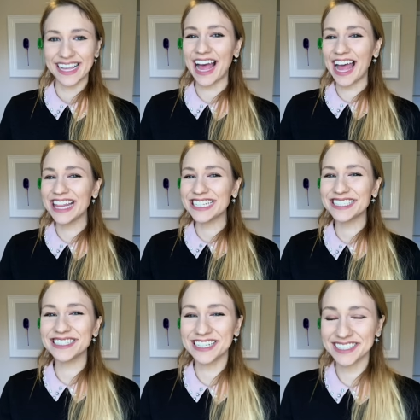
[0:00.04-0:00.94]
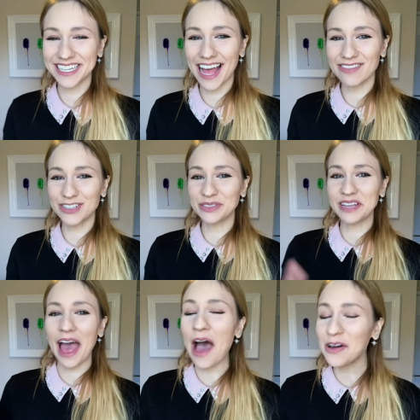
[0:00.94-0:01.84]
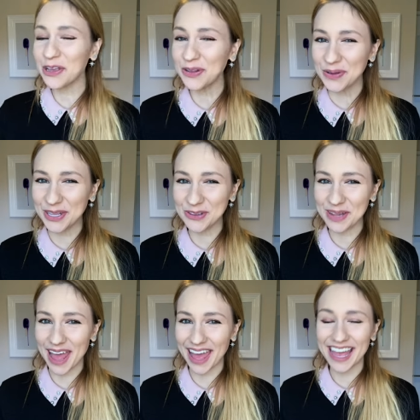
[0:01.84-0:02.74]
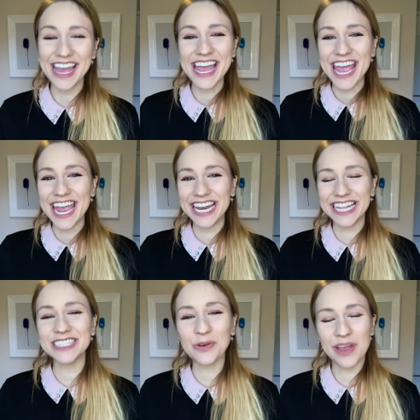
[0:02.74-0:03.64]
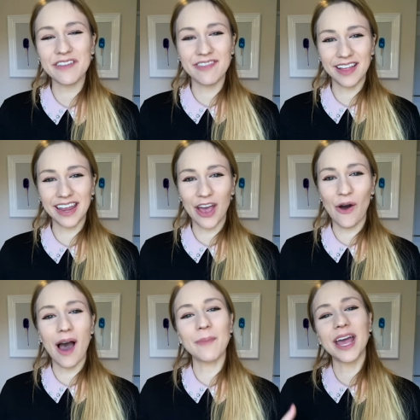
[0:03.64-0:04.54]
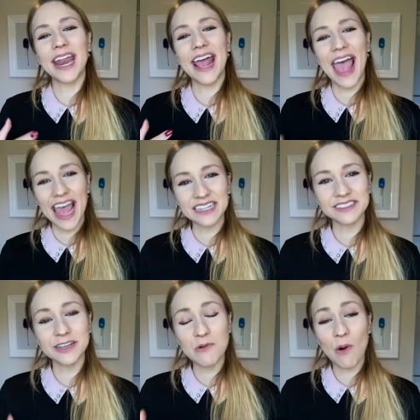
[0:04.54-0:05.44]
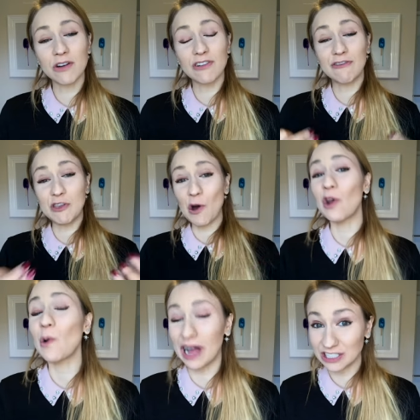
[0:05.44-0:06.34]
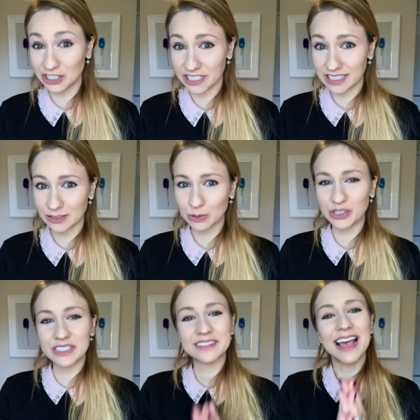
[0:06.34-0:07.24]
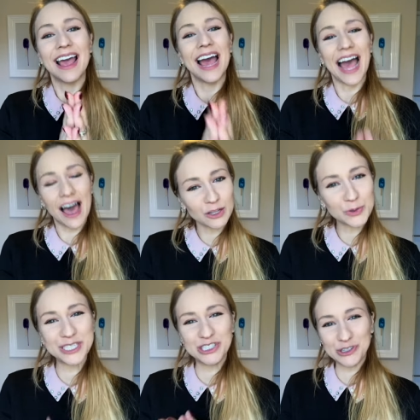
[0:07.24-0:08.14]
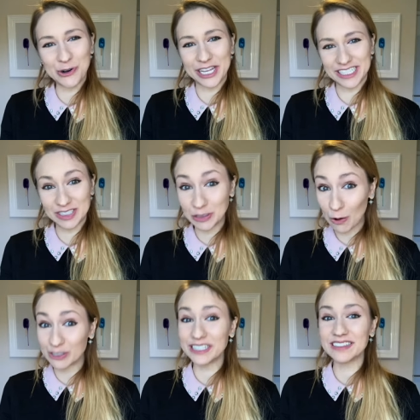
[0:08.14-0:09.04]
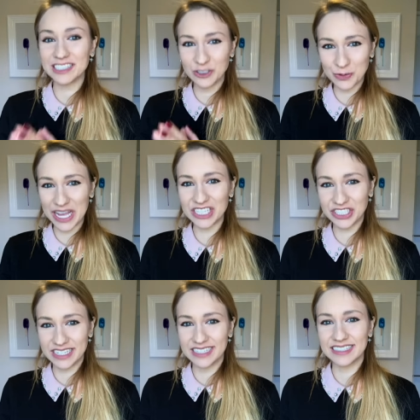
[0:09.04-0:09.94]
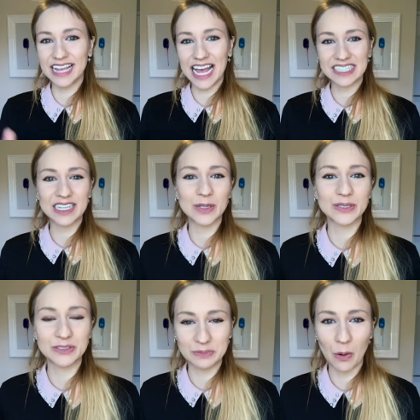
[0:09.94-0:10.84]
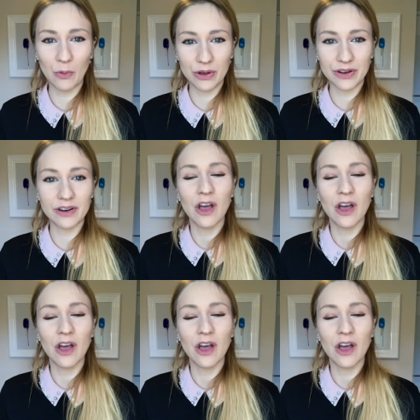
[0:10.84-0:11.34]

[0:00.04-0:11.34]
Hi, this is Nasia Davos. How are you doing today? In this quick video, I'm gonna answer one of your questions, which is how to enjoy social situations as a non-smoker.